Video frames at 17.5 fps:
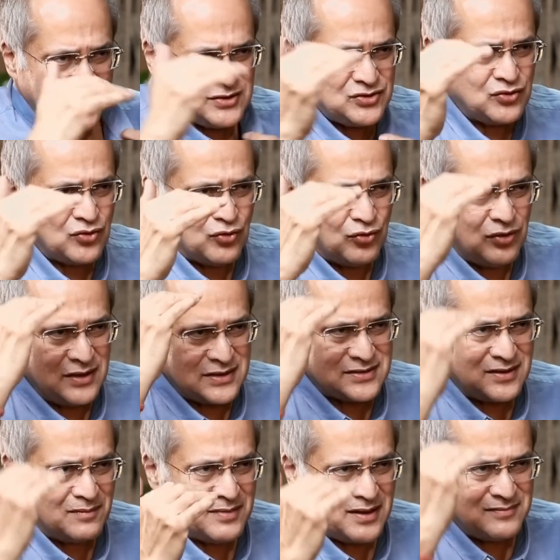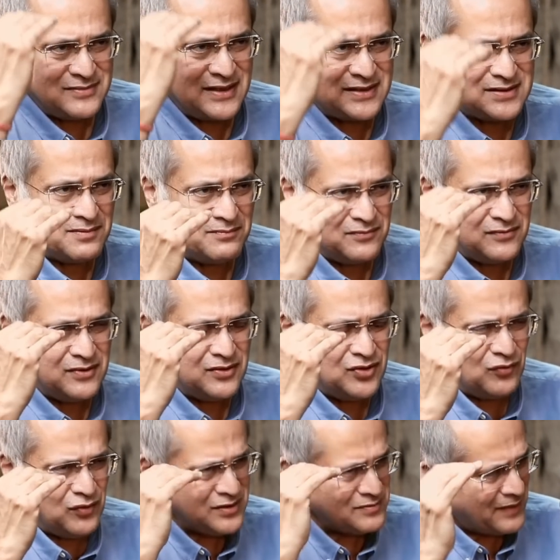But as you grow older, sometimes there is a...
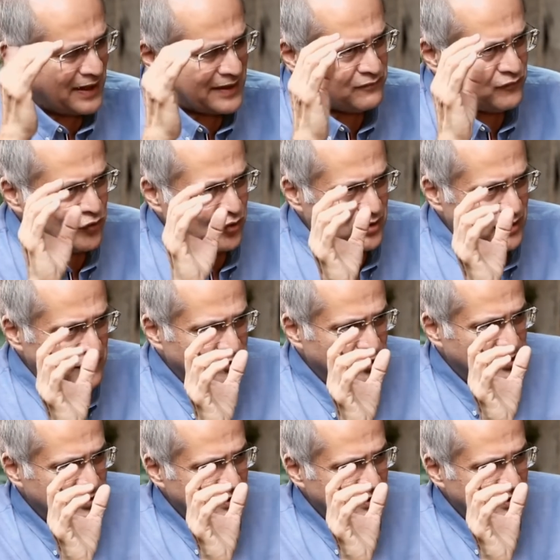You know what is mind fog? Have you